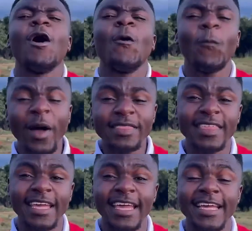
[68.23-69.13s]
One
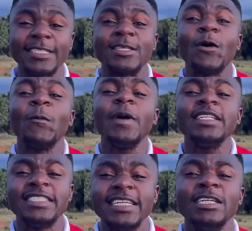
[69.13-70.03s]
thing is, we
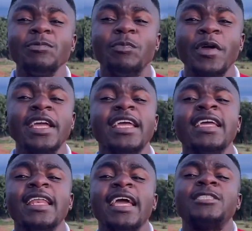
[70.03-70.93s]
didn't bring
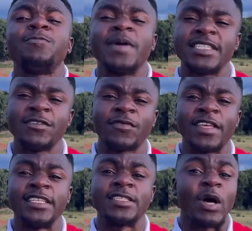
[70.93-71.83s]
in expensive
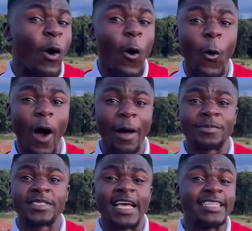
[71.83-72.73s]
kits or
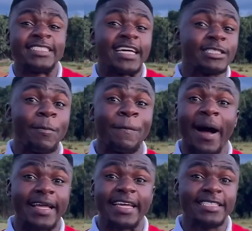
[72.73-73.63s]
apps, just
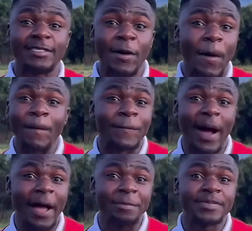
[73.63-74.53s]
buckets,
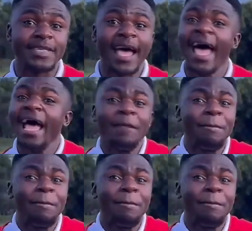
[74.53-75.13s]
pipes, and